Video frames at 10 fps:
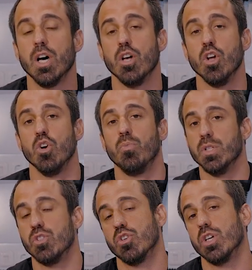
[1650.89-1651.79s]
an
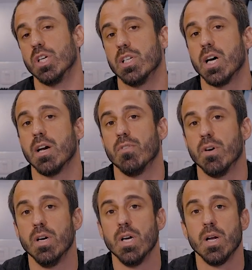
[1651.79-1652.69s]
open circuit
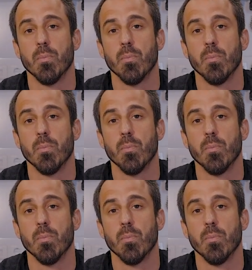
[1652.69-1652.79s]
diver